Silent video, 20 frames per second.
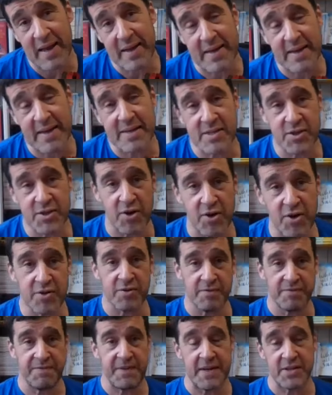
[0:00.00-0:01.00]
like
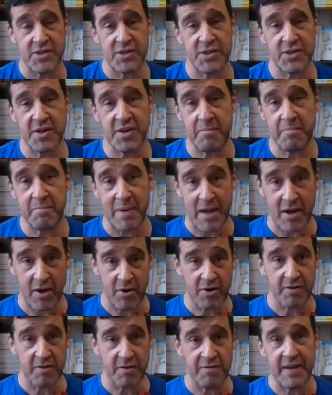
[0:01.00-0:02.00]
historical fiction and
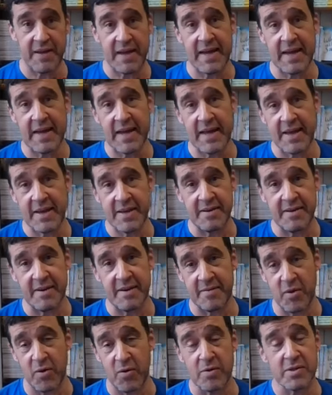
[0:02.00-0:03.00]
biography and
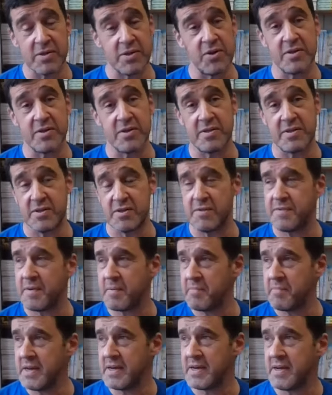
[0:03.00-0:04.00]
all sorts of stuff.
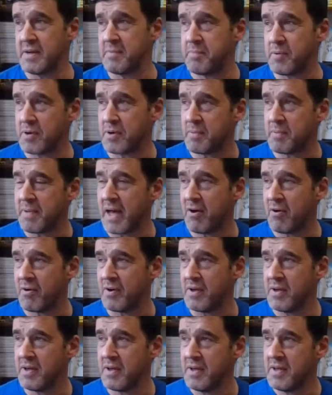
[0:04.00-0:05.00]
I'm reading a book
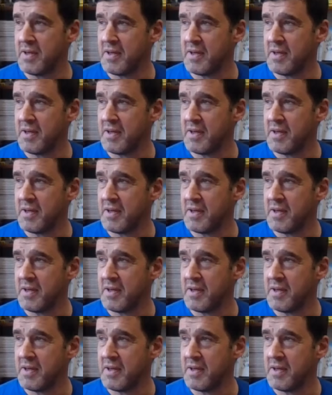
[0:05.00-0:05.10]
about